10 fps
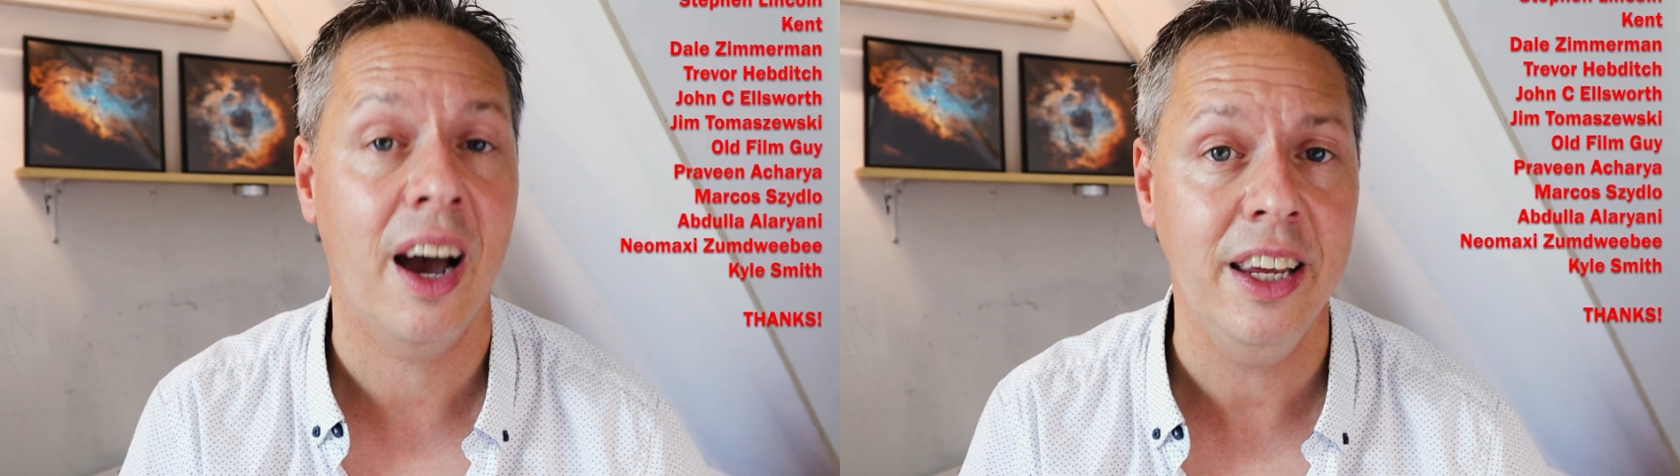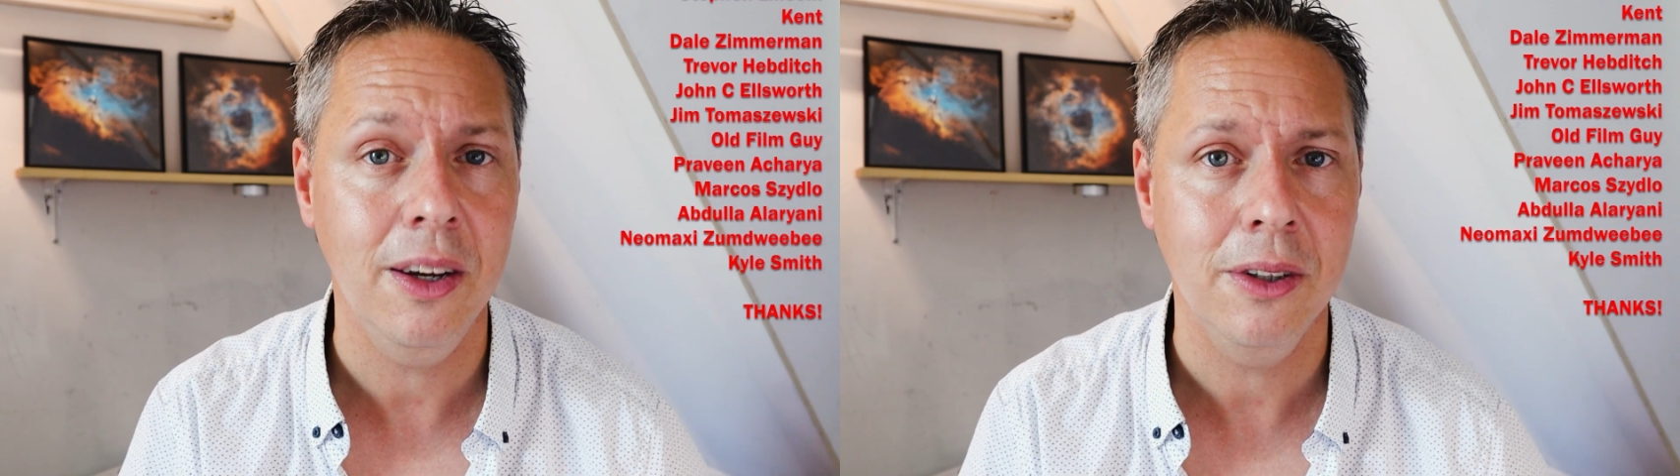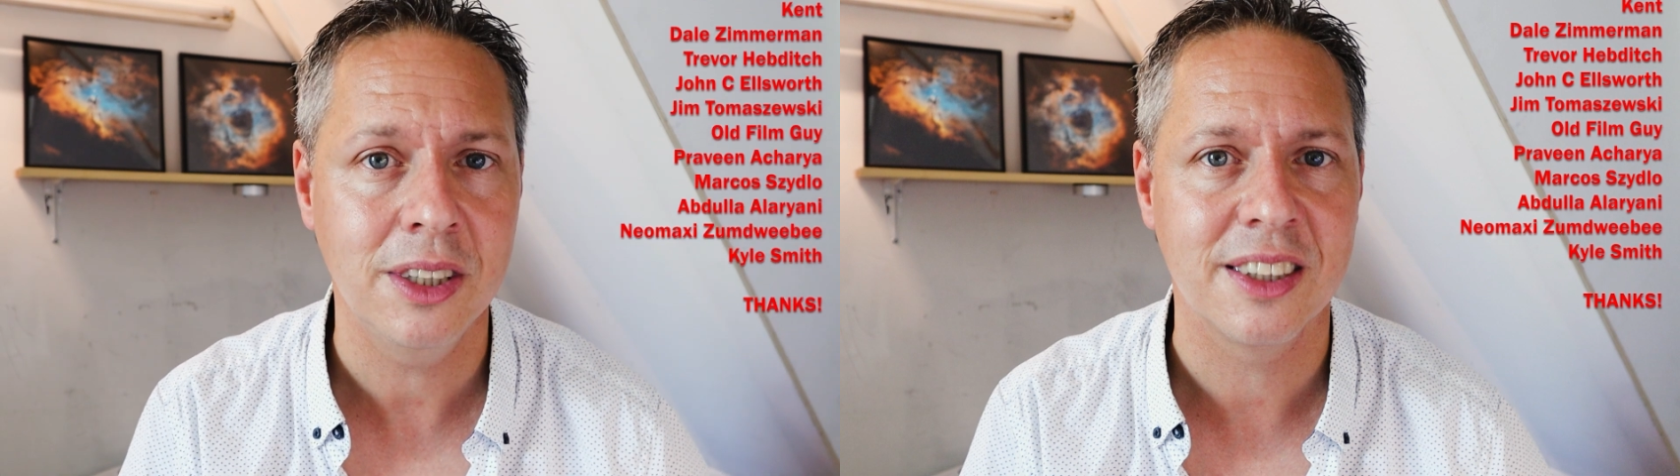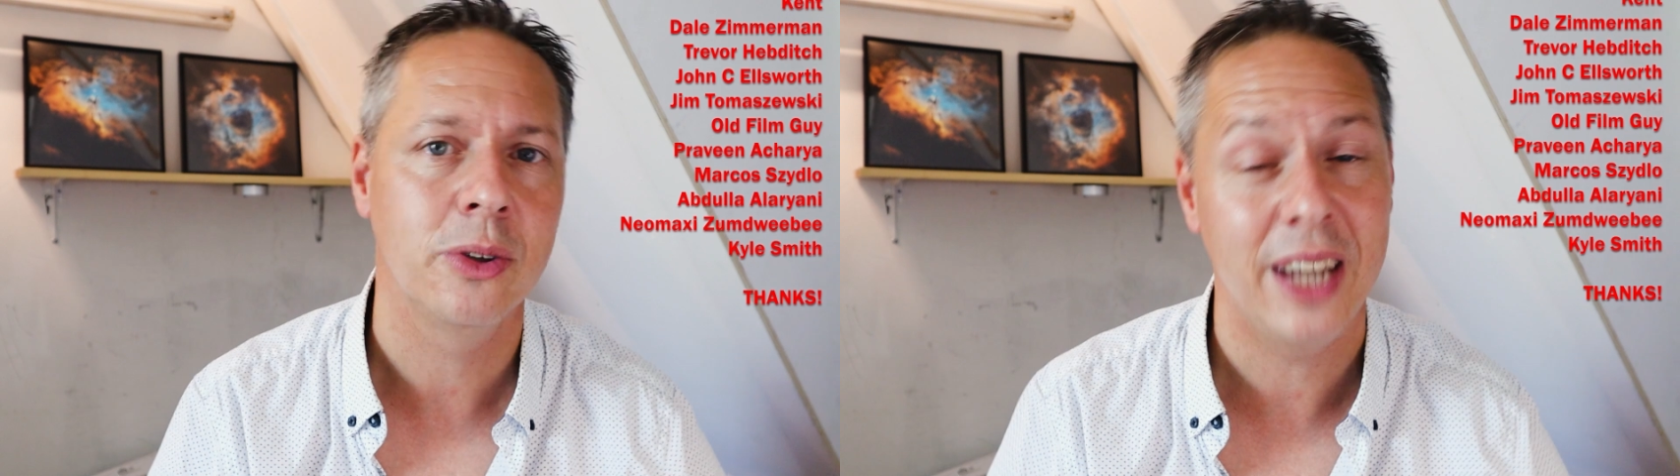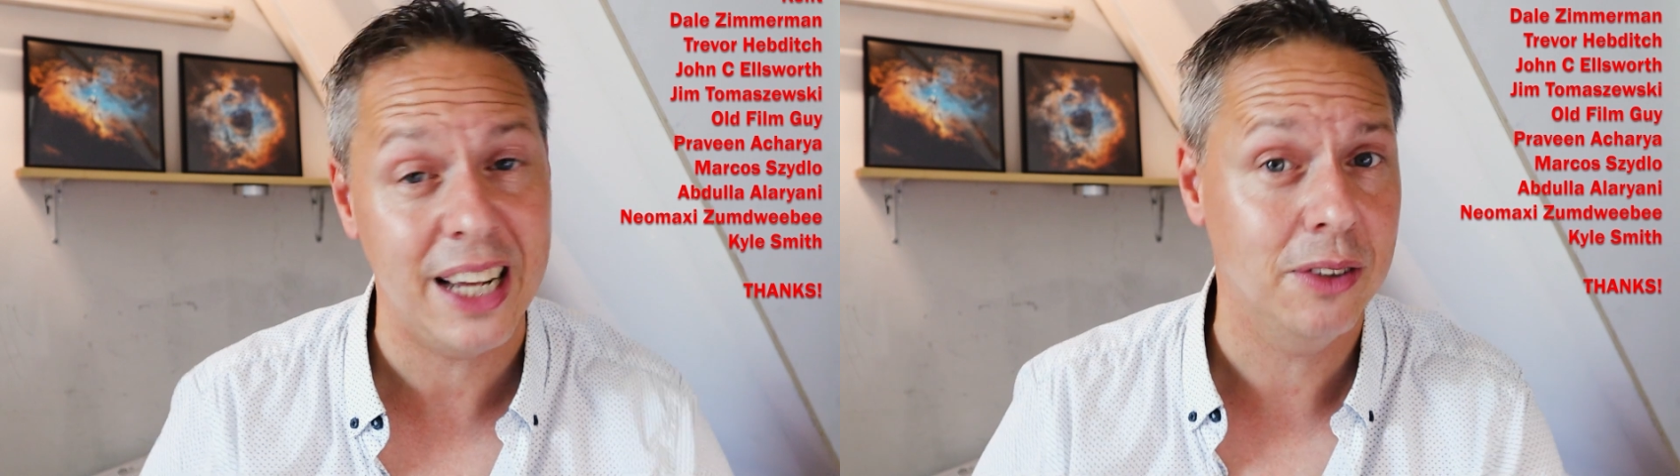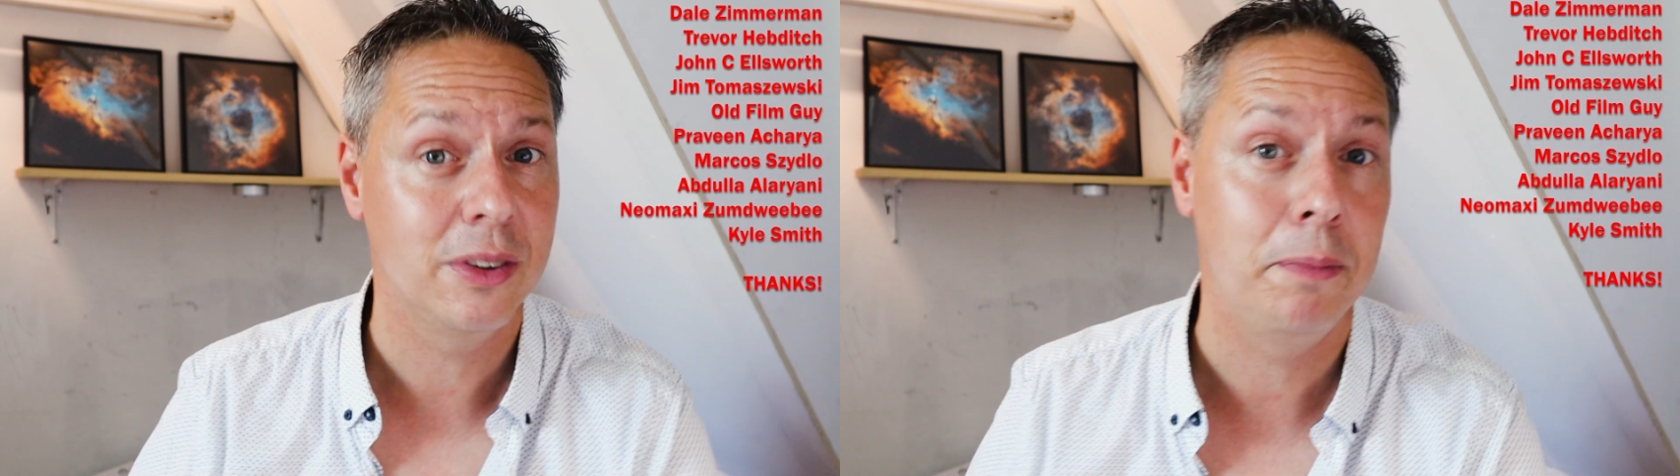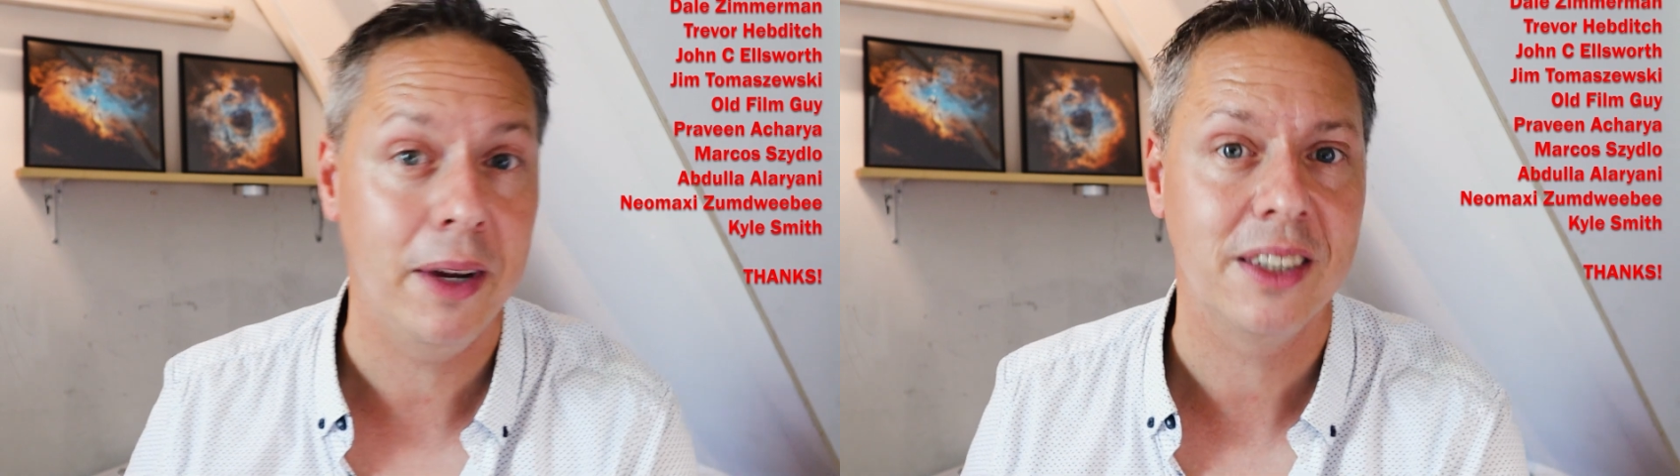I used to get to the